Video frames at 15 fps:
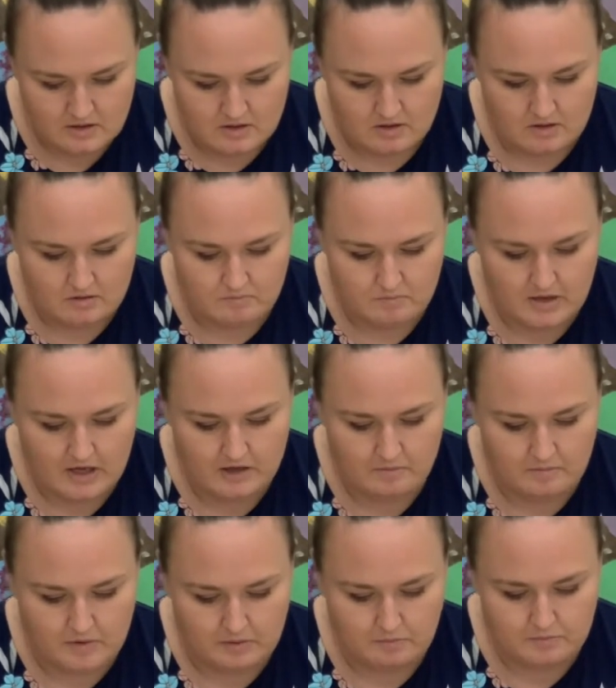and make
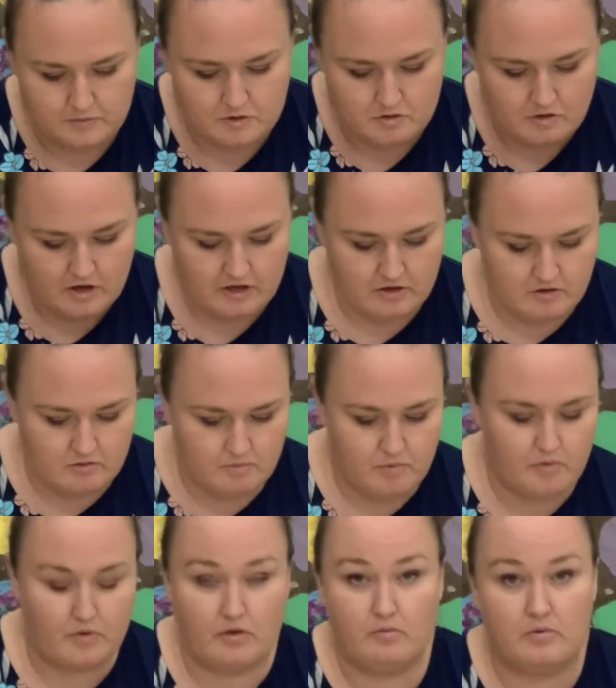my triangle
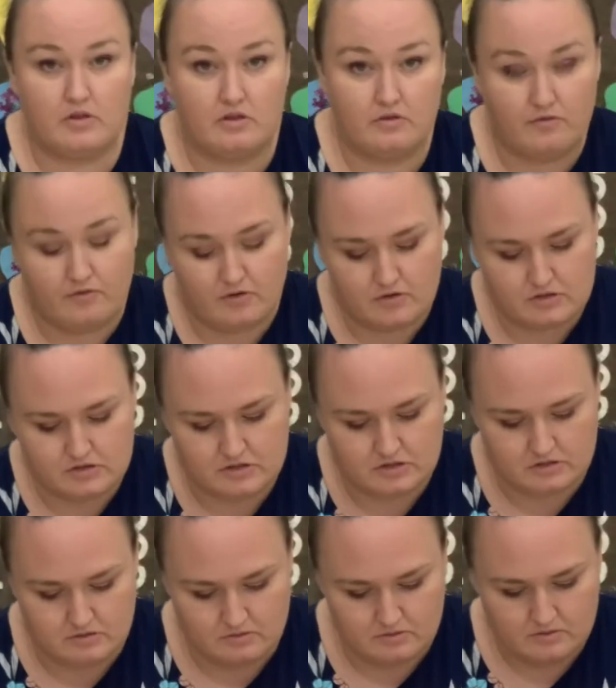point with the first 2.
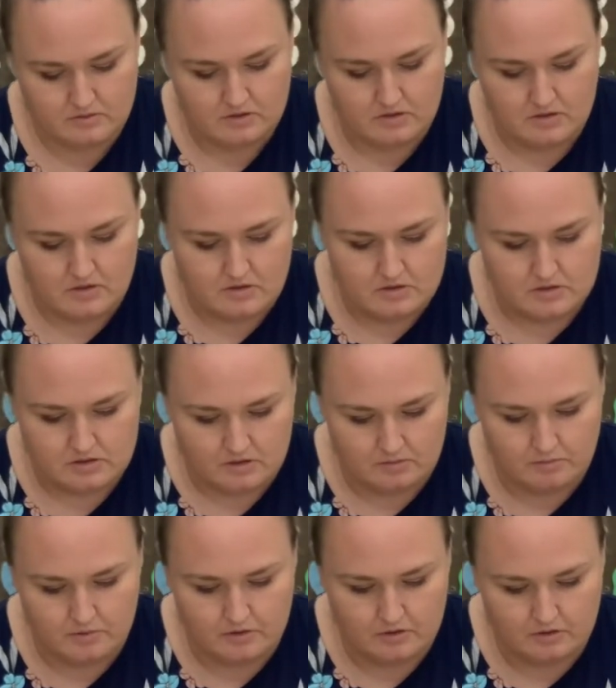So I
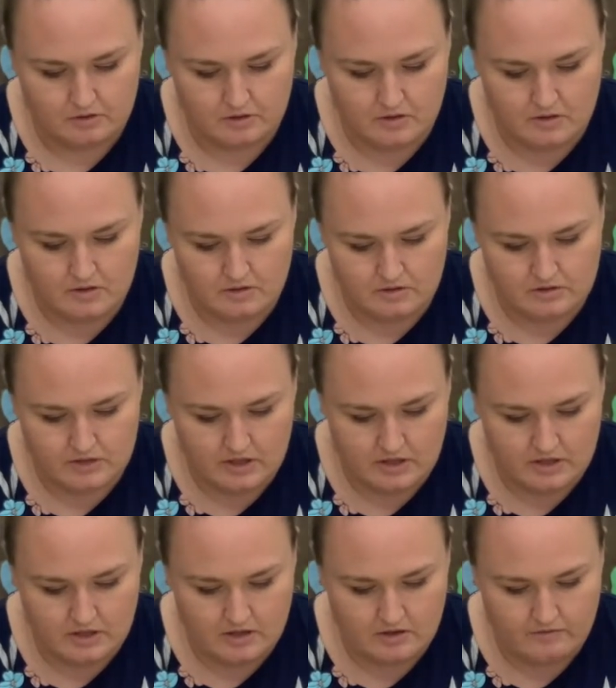put a little dot
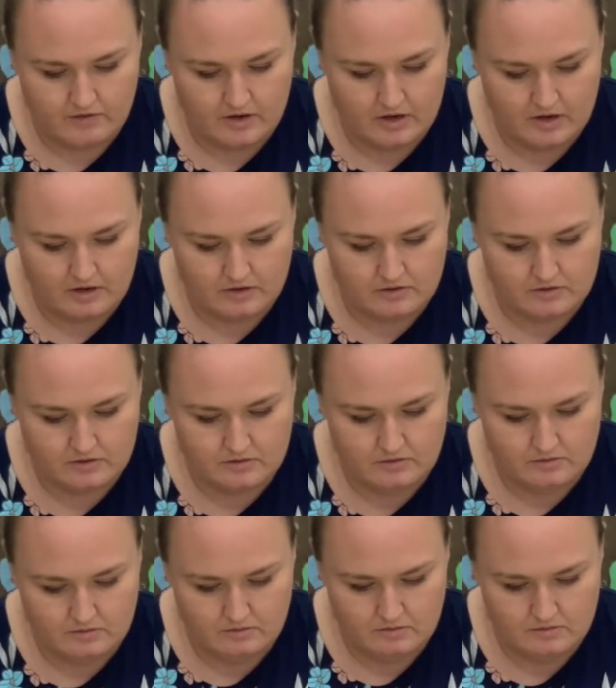of hot glue.